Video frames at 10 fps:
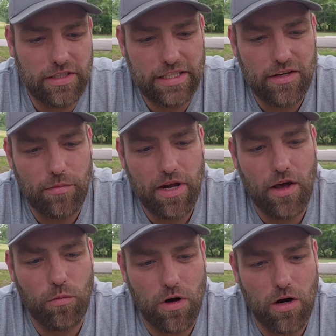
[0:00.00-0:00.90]
he taught me how
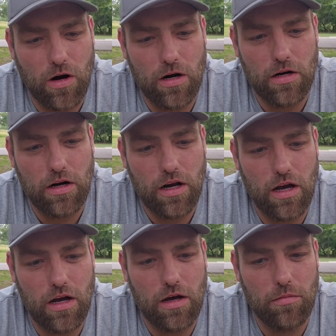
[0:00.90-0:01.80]
to work hard,
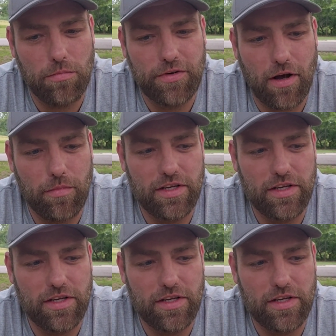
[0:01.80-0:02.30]
taught